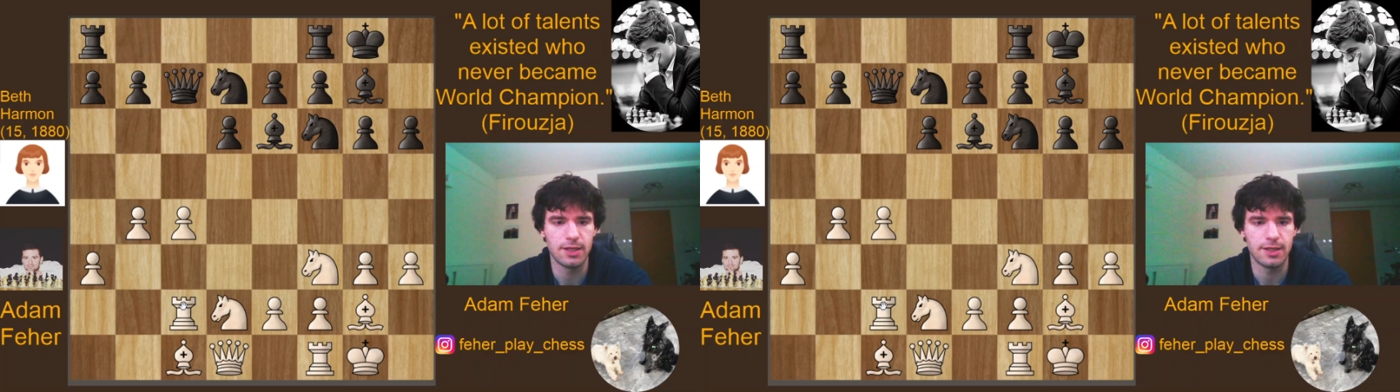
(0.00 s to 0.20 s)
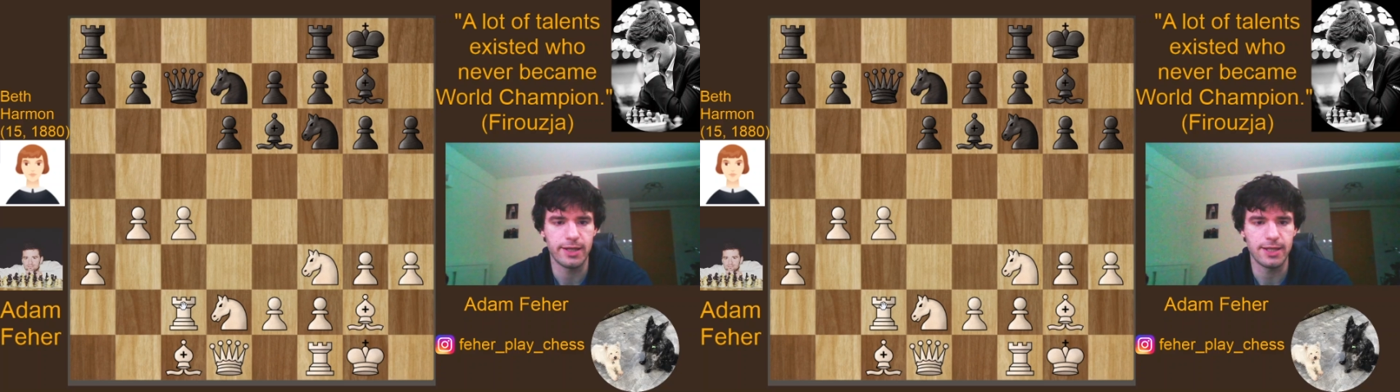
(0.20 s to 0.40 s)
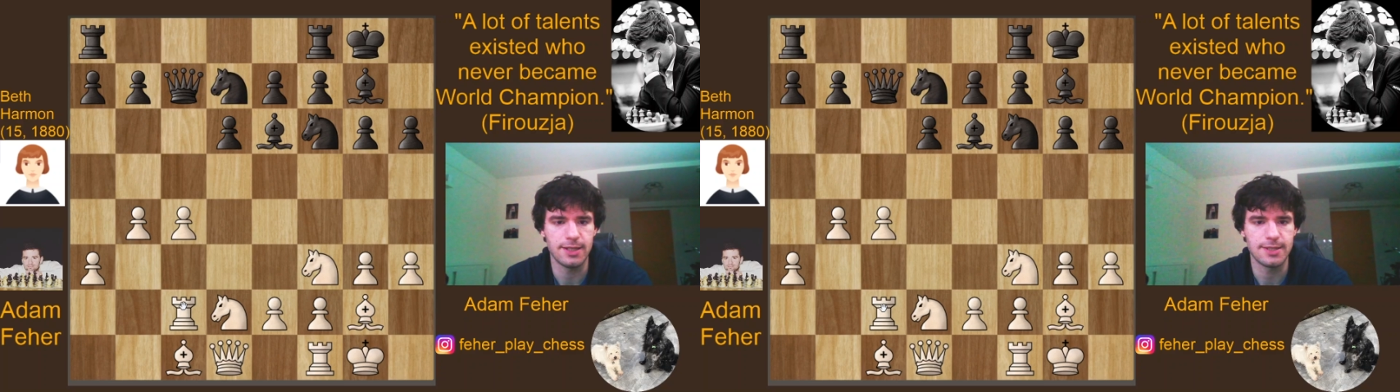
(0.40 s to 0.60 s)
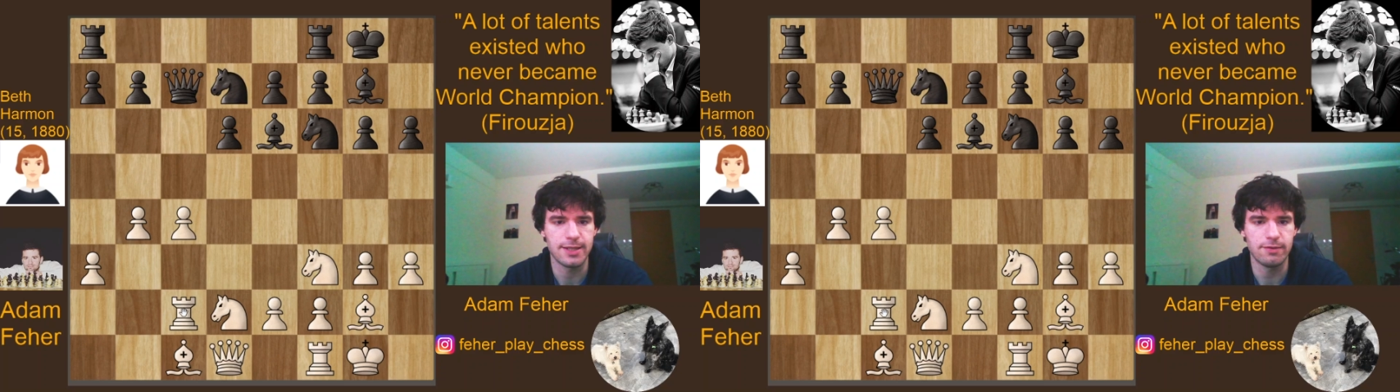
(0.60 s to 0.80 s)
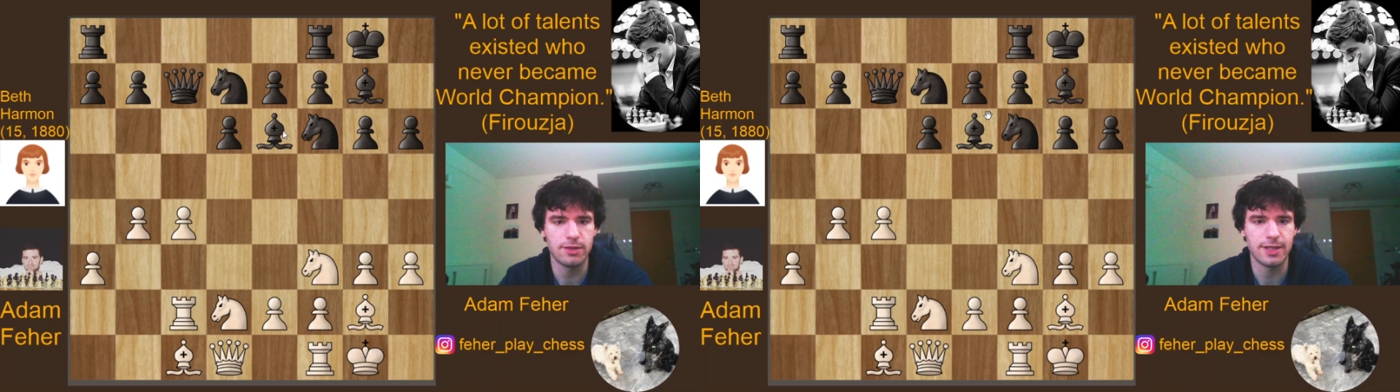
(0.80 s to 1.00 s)
Knight
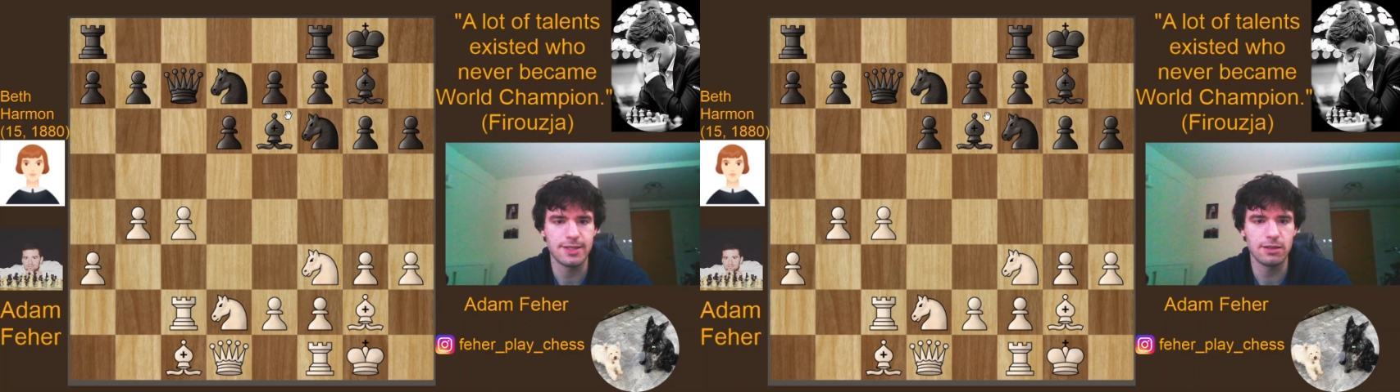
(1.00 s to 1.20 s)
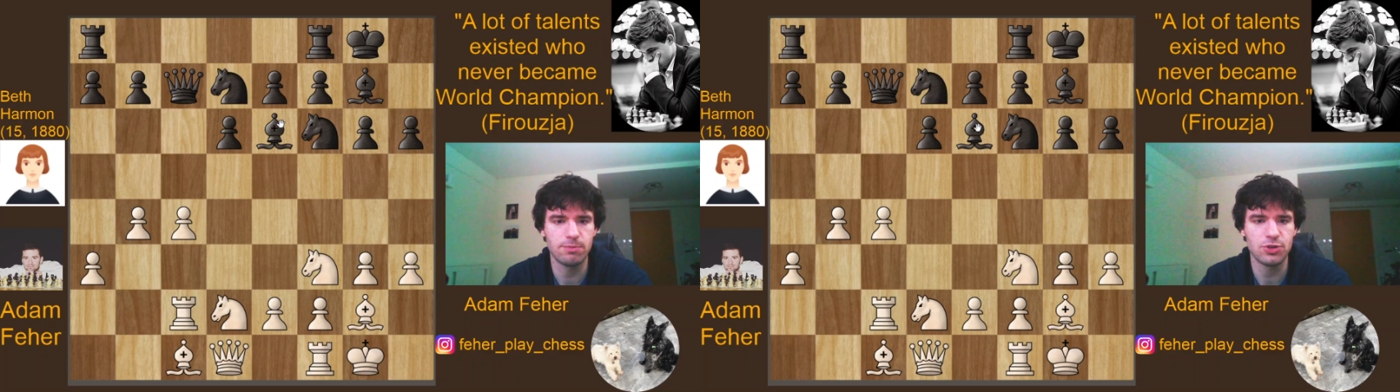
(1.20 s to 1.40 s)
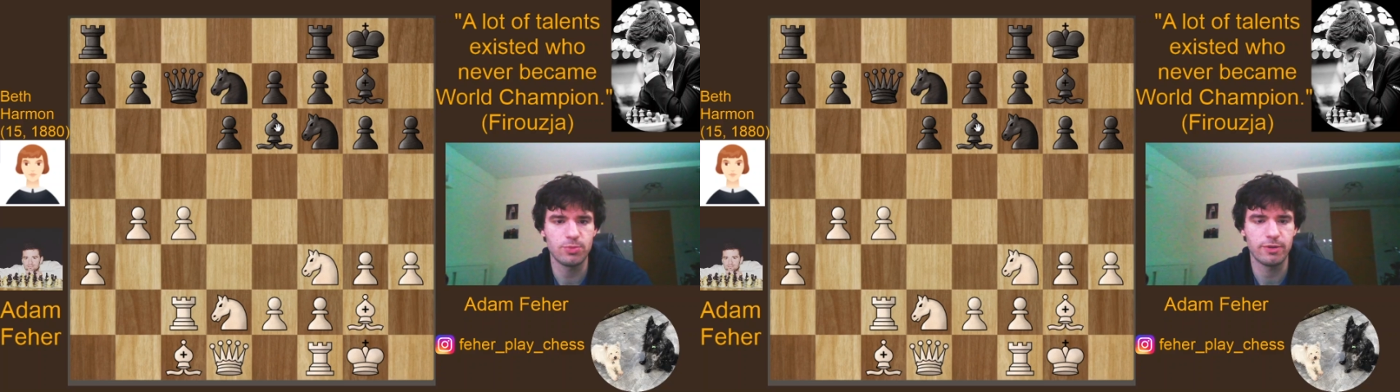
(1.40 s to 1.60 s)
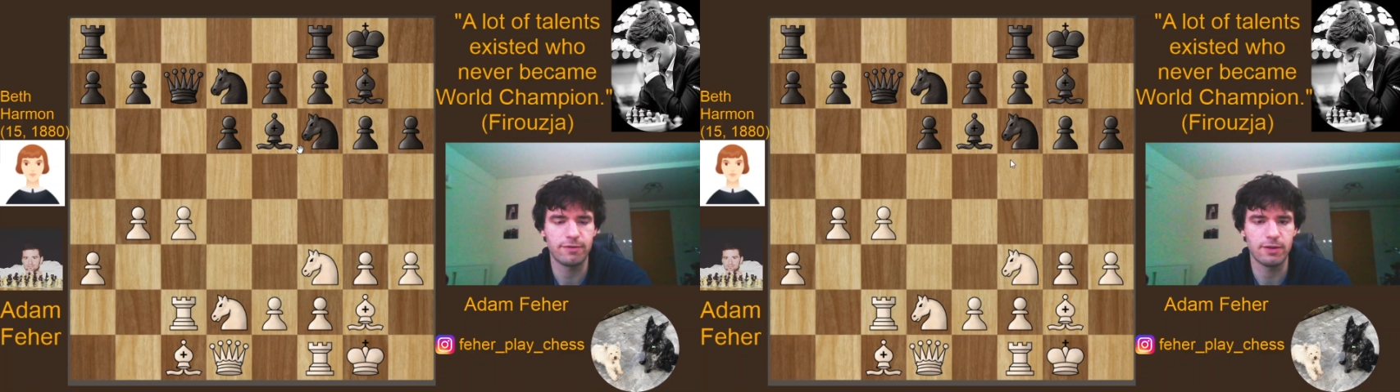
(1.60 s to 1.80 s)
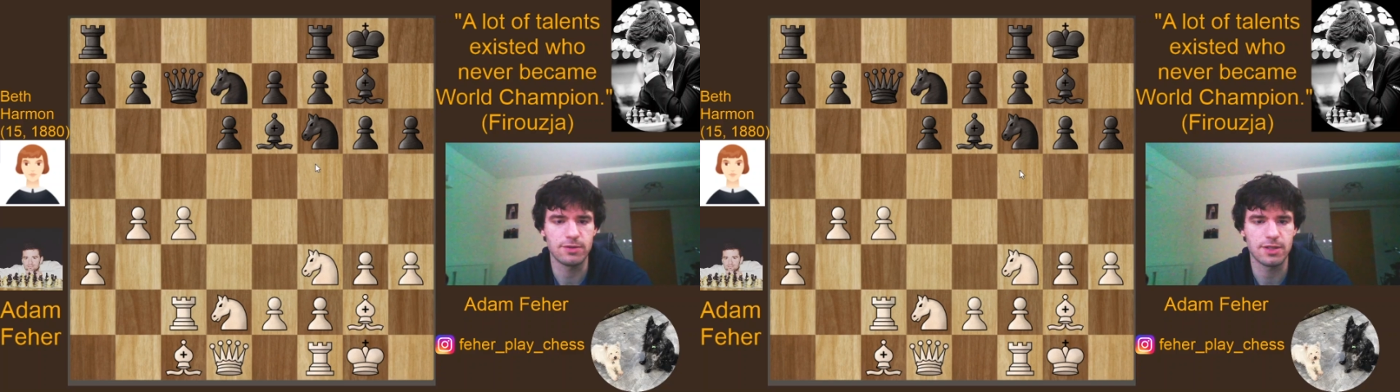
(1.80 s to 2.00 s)
d7. I think bishop f5 was